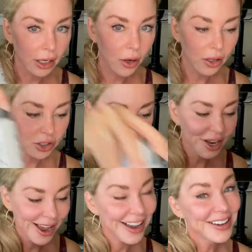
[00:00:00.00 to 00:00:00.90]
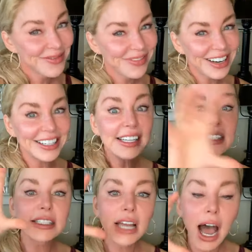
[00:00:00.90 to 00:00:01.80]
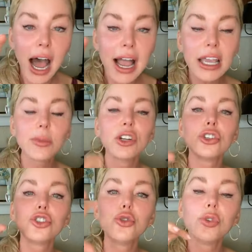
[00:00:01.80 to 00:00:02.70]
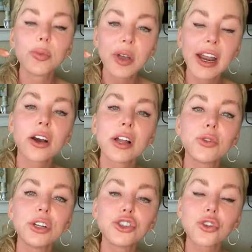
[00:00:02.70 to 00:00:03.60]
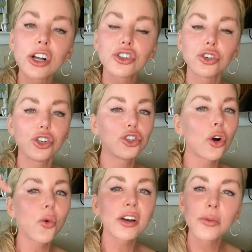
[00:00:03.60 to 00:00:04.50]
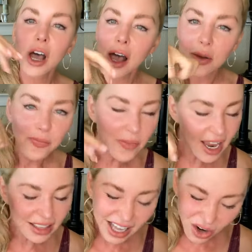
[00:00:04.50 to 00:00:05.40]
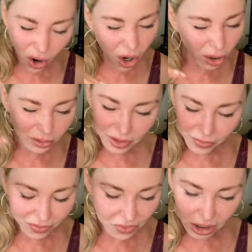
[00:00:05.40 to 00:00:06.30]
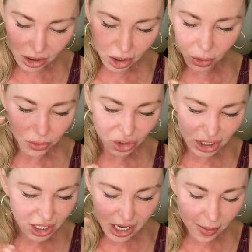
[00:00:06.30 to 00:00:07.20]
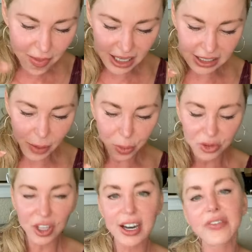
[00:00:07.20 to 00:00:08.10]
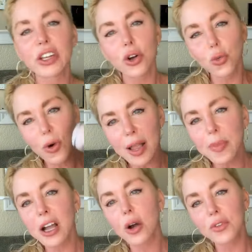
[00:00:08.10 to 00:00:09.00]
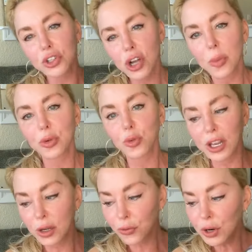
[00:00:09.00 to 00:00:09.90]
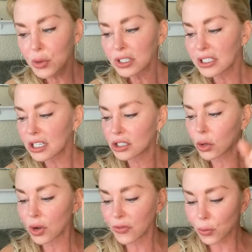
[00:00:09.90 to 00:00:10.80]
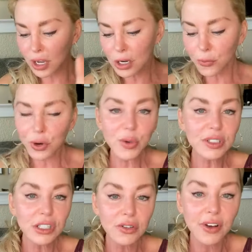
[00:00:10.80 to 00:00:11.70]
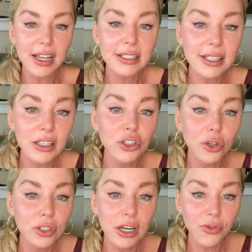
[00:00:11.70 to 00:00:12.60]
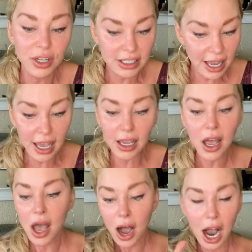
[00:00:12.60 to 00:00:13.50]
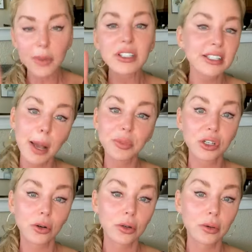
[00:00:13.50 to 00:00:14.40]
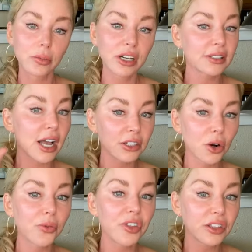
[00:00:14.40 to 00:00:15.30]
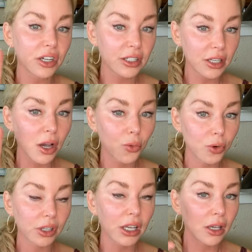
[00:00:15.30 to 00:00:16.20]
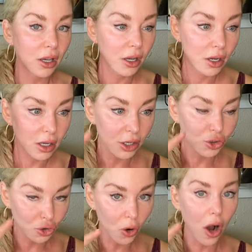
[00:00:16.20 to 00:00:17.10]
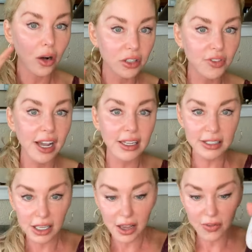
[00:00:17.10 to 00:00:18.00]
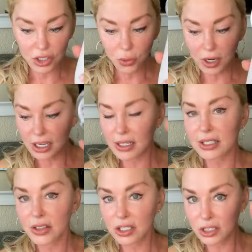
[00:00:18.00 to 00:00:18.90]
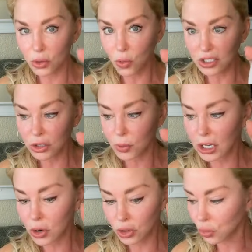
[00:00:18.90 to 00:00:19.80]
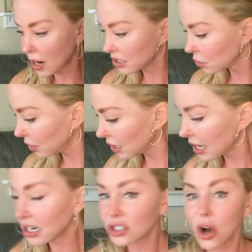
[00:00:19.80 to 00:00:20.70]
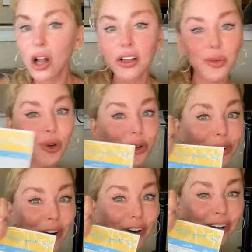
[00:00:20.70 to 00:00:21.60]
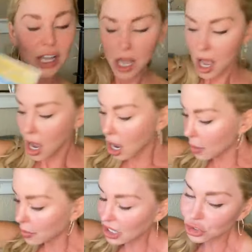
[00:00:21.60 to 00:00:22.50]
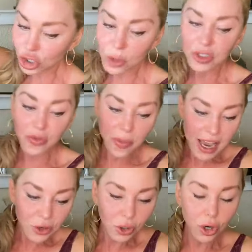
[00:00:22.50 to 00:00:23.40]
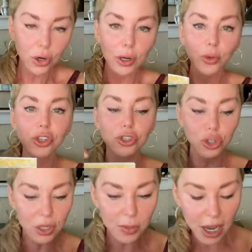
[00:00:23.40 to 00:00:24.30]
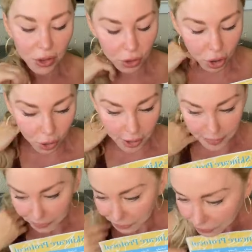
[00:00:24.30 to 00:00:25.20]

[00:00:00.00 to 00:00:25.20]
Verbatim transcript: and collagen but it needs time to repair and restructure. You don't want to make that all, you know, just kind of mess up with it and then go right back over the top with radio frequency. So if a radio frequency device says use it every day, I'm skeptical because I don't think that it's a really strong device. This one is, this is a once a week or twice a week, and it's all on the protocol. Um, but in terms of microcurrent, when you're doing microcurrent,